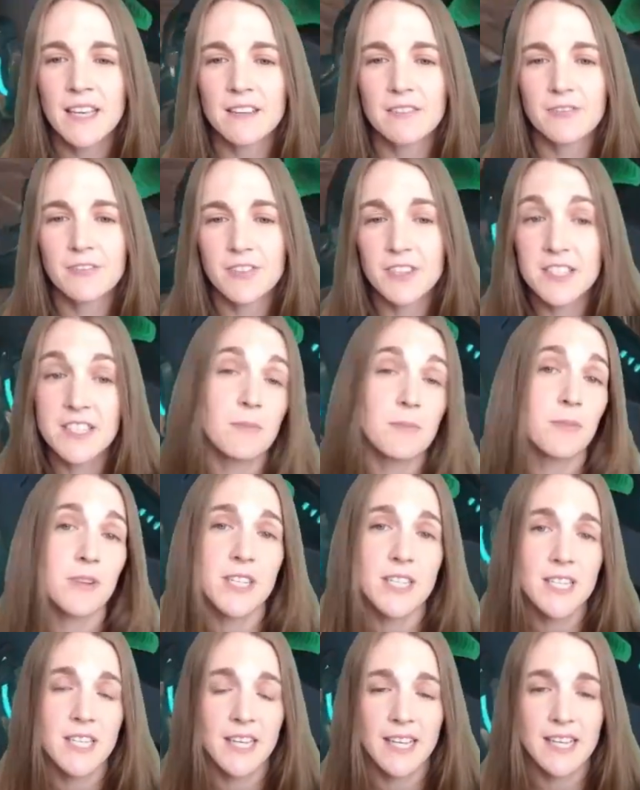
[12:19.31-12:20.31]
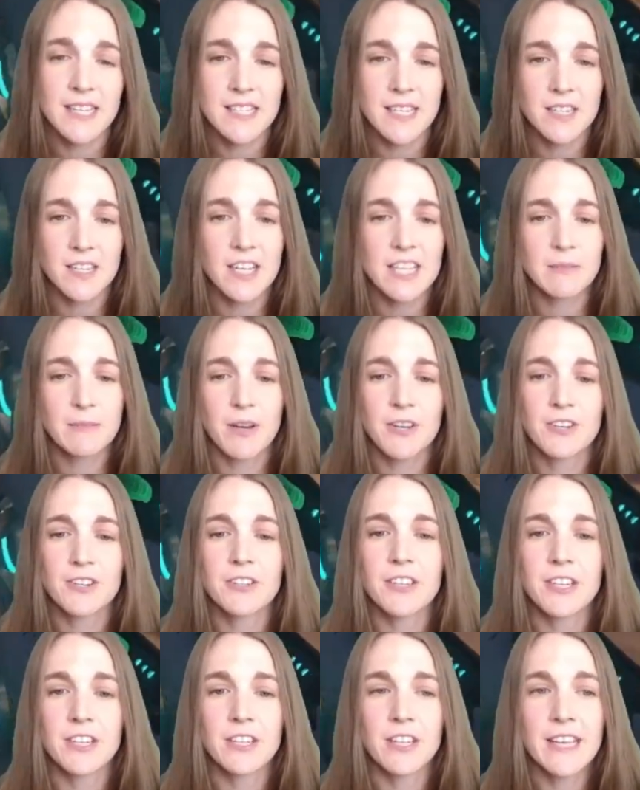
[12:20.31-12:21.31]
for the same reason I guess I talked about
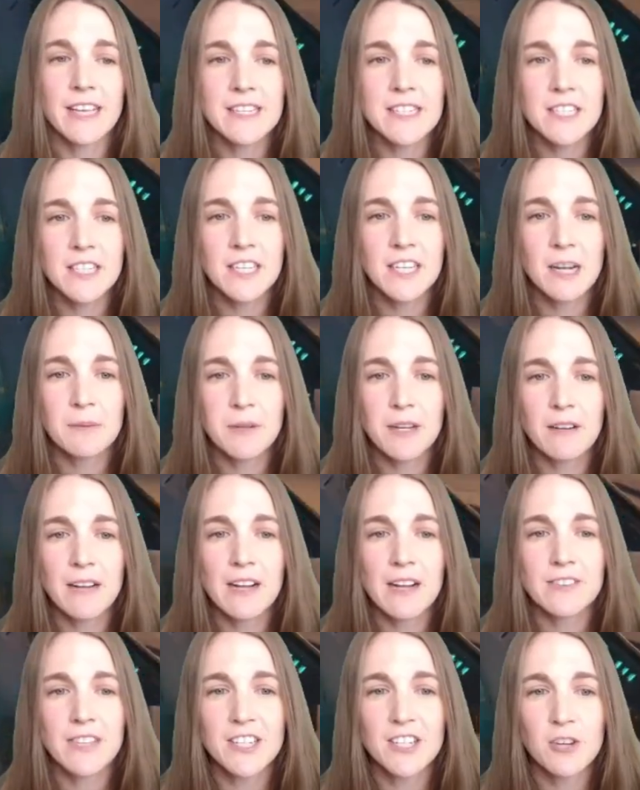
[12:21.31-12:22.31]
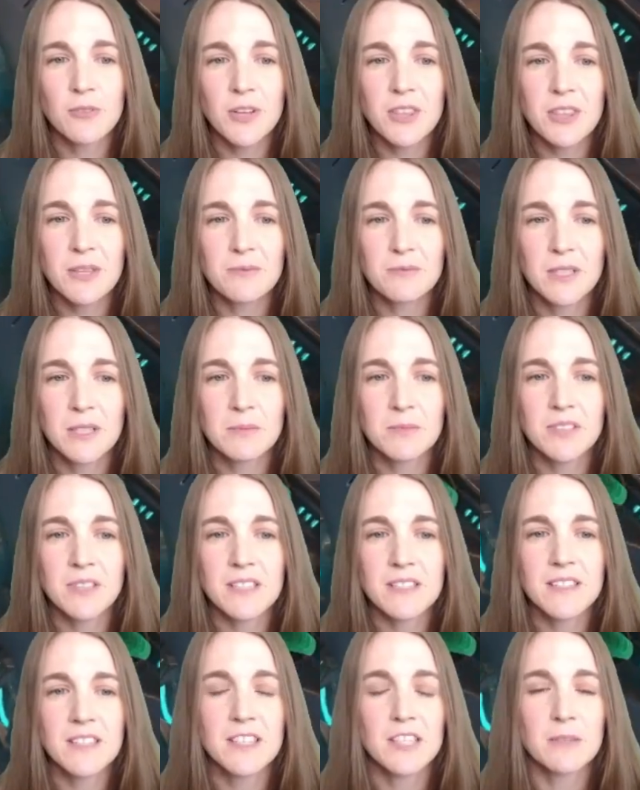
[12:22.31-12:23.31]
earlier, like as they're coming around, I don't want them to be able to
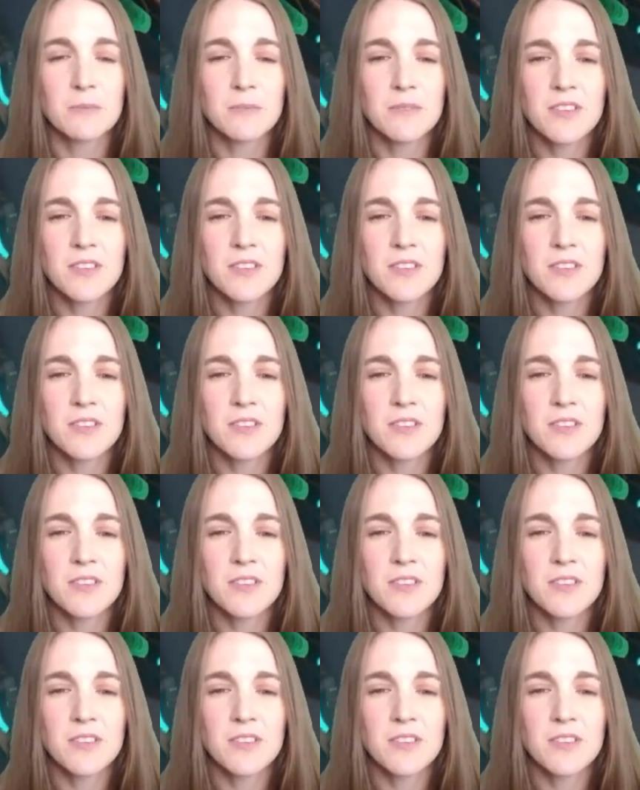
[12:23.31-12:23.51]
see them.